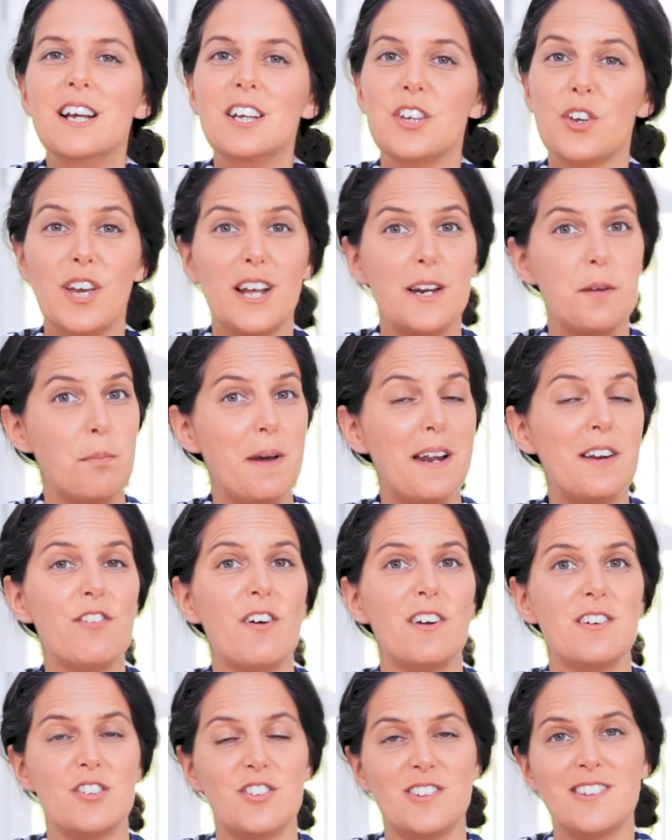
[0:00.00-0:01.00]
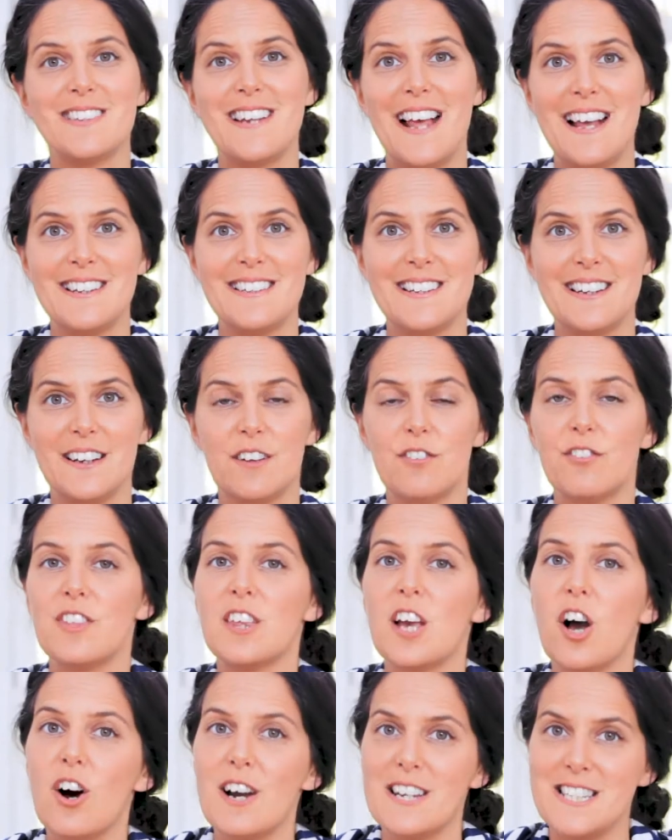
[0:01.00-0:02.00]
you get a better understanding of
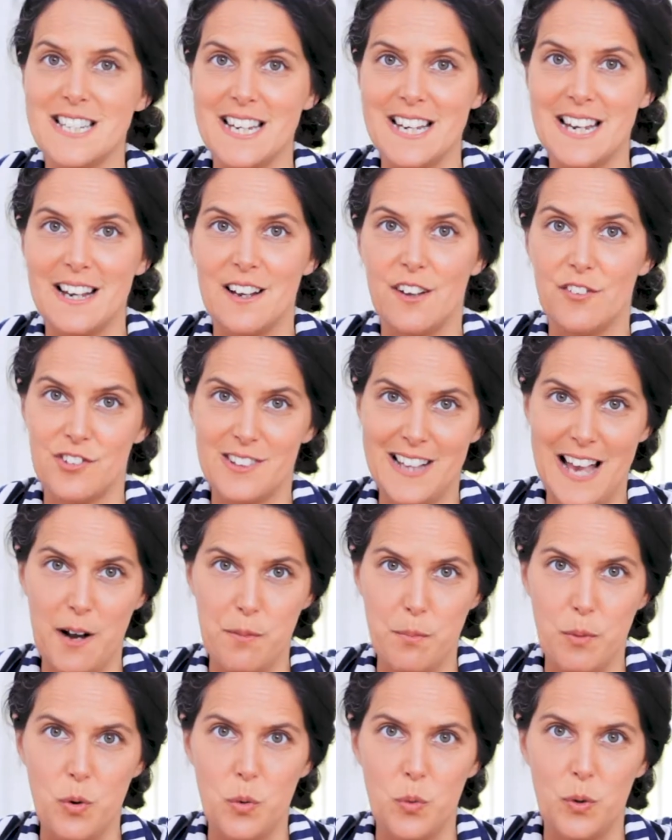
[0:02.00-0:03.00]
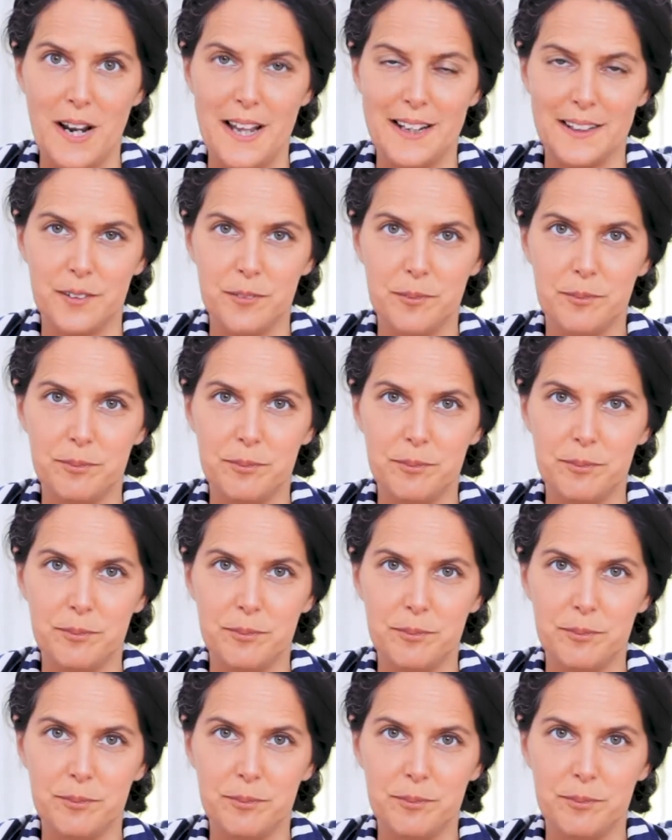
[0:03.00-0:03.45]
the idea of scalp cooling.